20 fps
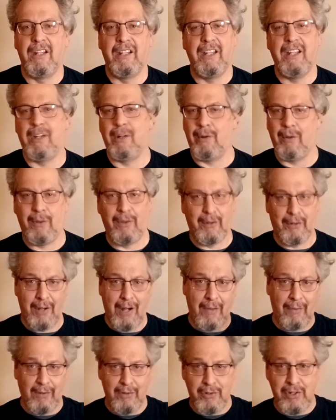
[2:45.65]
you know, they're
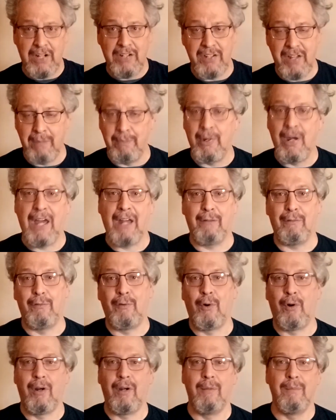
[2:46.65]
on the GT Plant
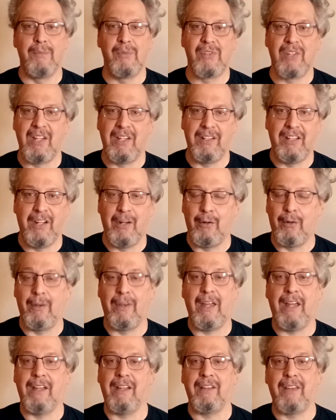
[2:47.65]
forums and, you know,
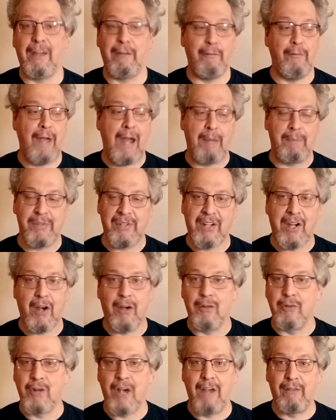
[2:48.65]
they fap to Car
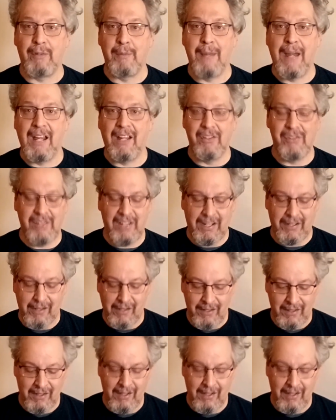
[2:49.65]
and Driver magazine.